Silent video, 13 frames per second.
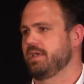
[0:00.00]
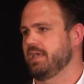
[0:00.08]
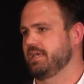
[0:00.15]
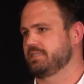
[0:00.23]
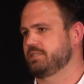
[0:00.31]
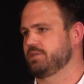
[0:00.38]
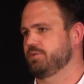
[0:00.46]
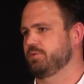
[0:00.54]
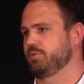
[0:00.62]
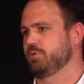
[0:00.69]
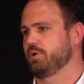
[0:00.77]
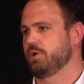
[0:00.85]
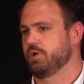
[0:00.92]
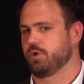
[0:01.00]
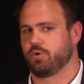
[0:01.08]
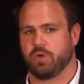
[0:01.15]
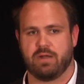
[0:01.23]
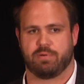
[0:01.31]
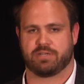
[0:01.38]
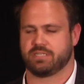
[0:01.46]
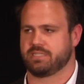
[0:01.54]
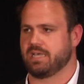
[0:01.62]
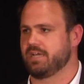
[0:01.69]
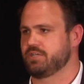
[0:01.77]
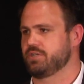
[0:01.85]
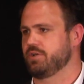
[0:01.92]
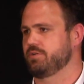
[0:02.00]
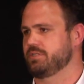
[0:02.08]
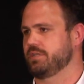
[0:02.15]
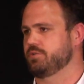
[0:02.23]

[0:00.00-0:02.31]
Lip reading: is to create a bunch of slideshows